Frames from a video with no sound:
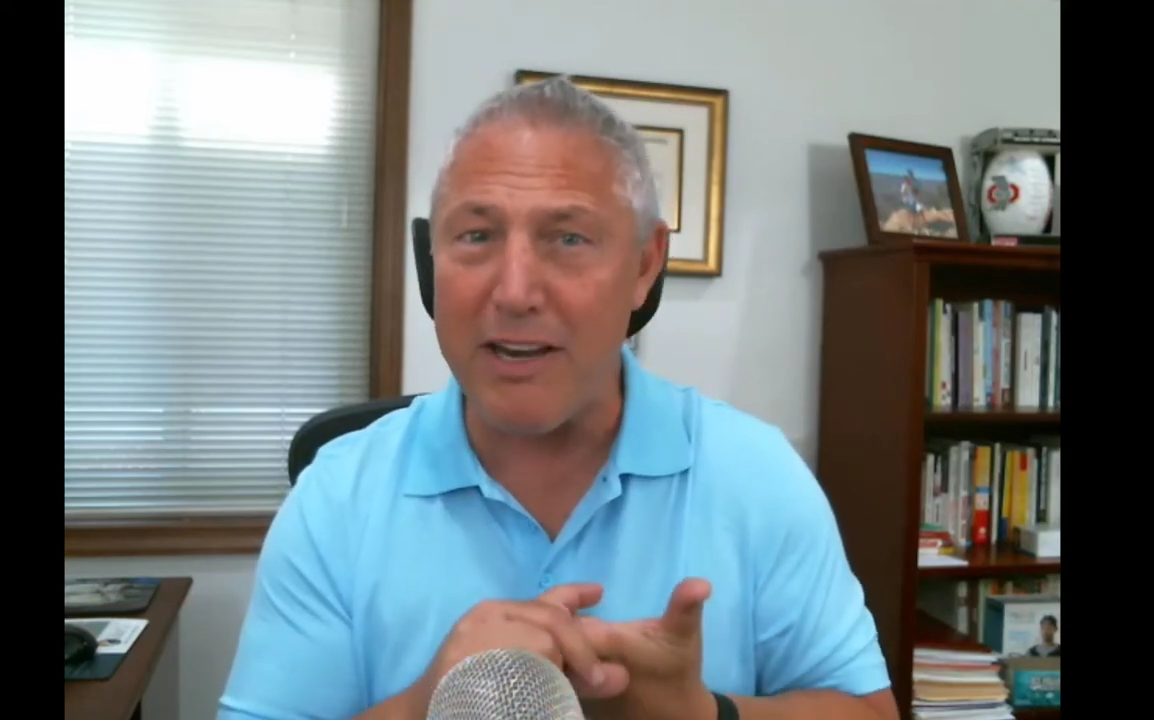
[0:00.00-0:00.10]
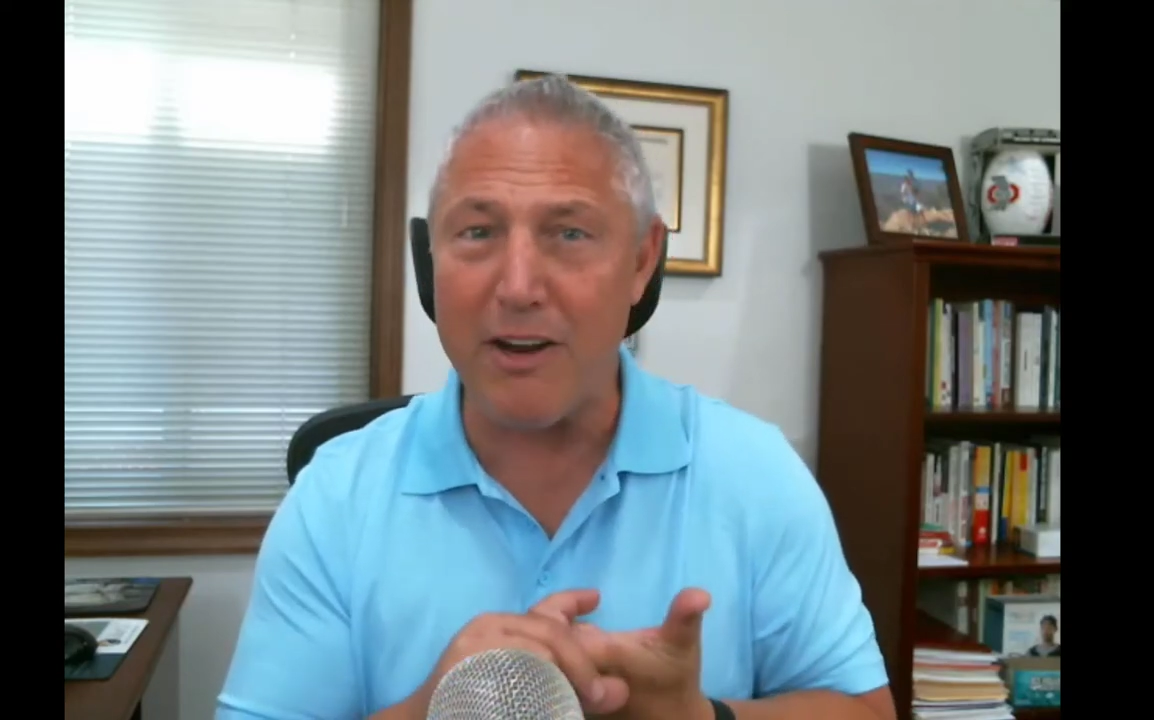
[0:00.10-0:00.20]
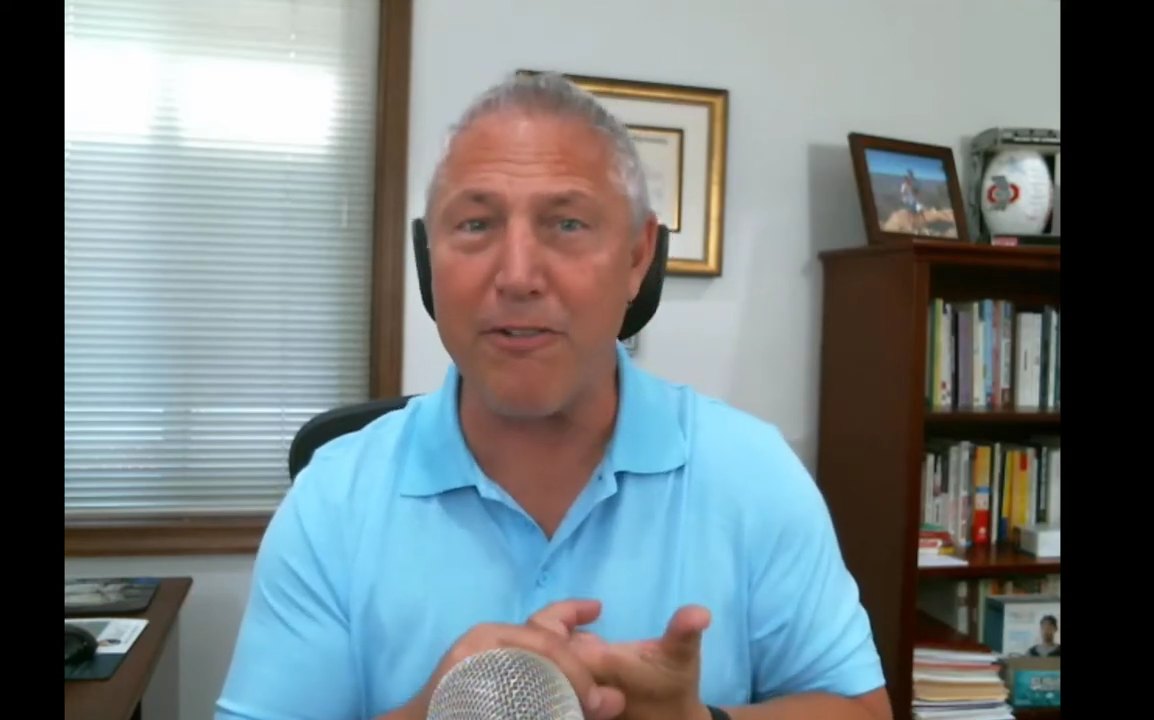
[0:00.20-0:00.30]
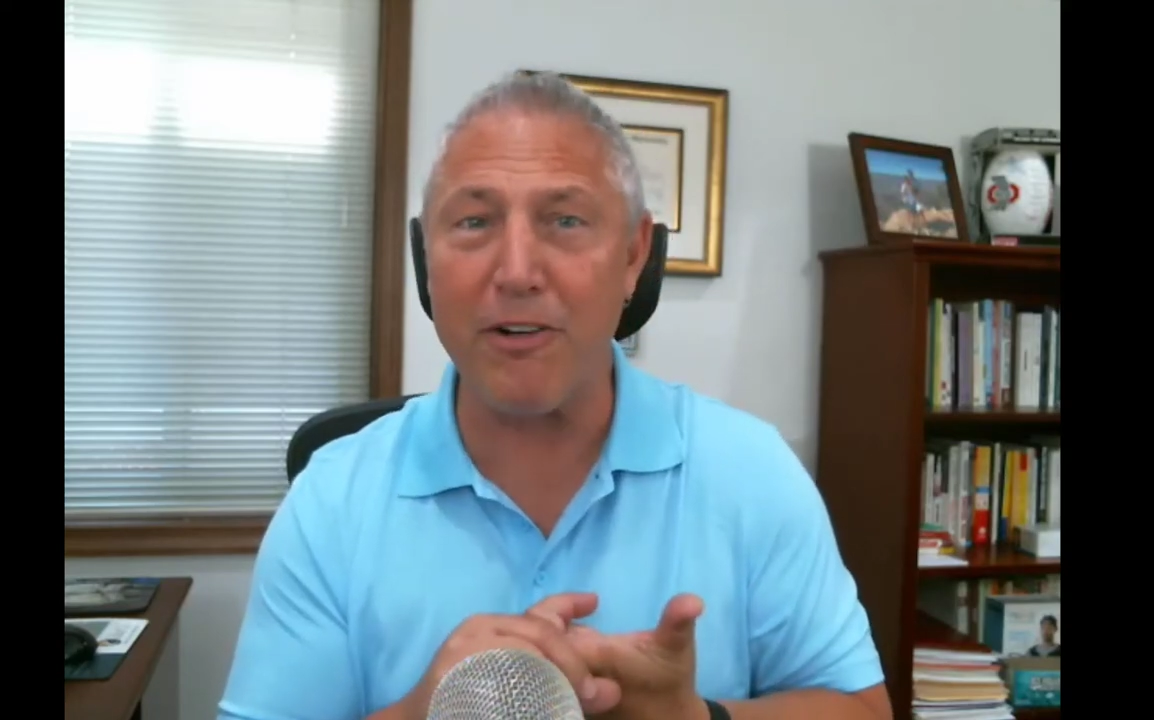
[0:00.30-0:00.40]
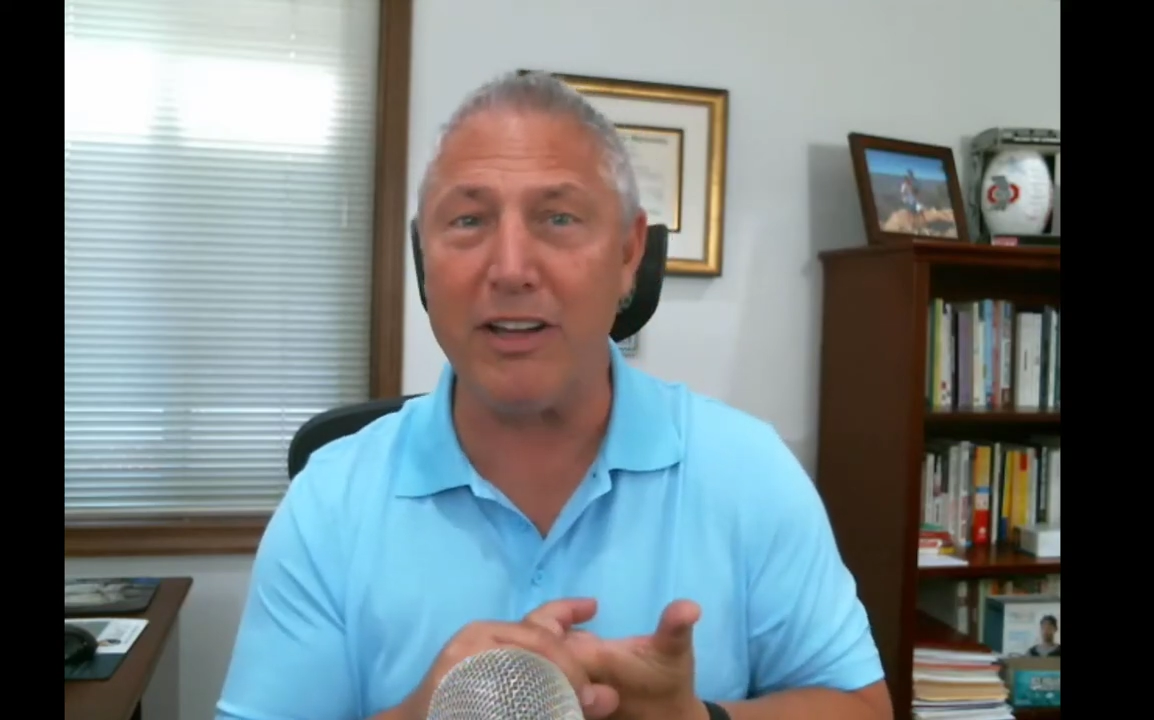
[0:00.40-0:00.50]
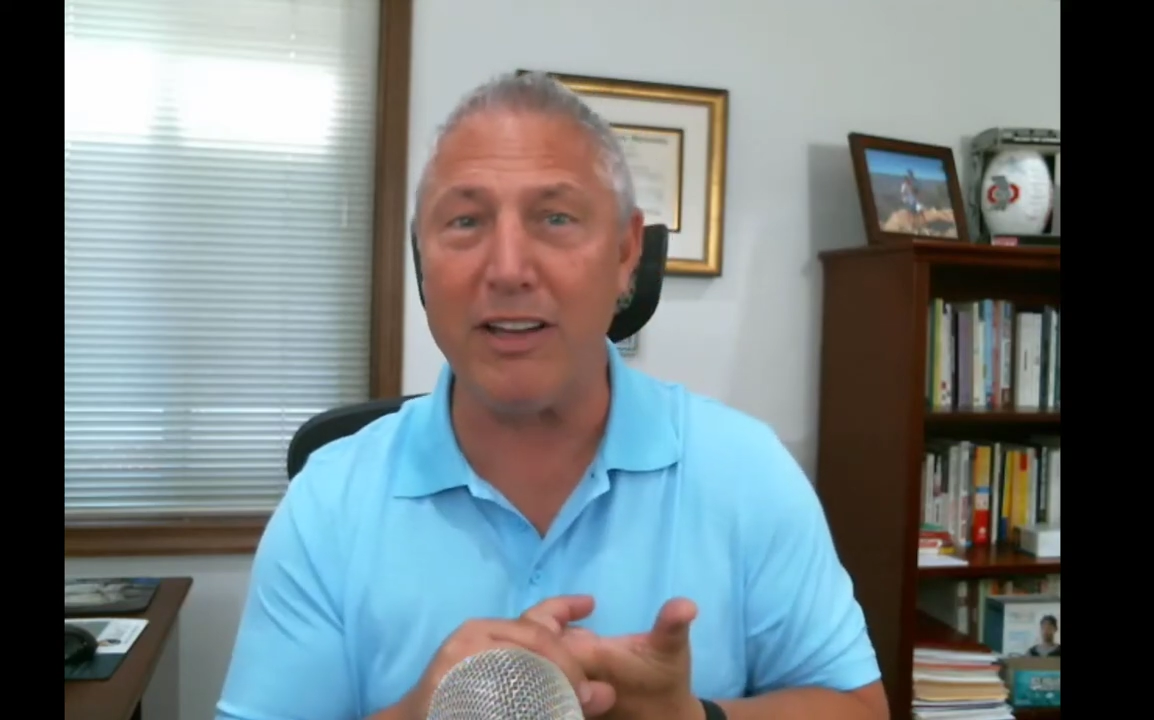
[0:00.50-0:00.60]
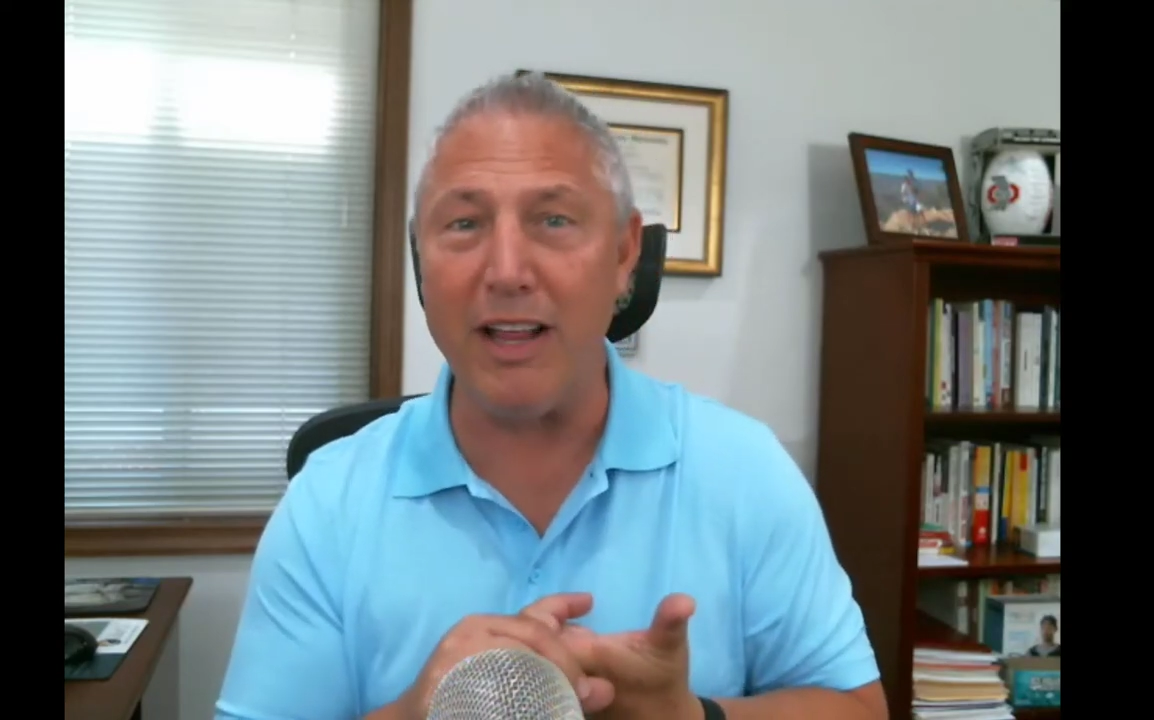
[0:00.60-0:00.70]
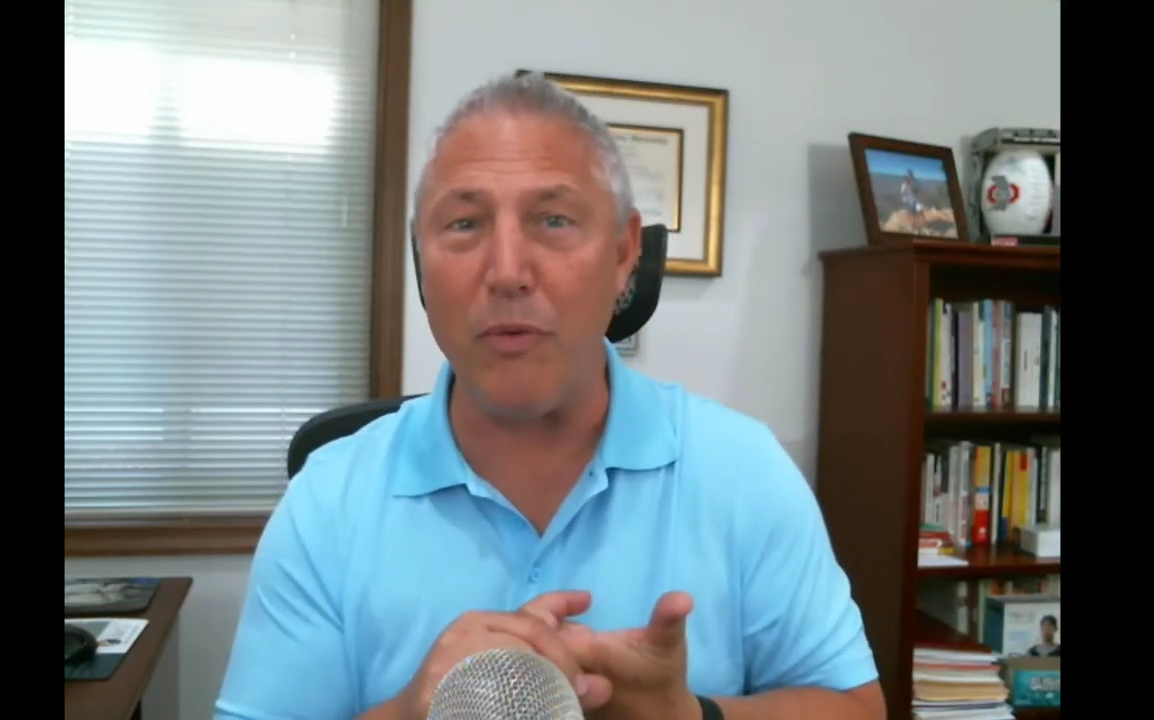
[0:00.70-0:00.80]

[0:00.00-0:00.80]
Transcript: different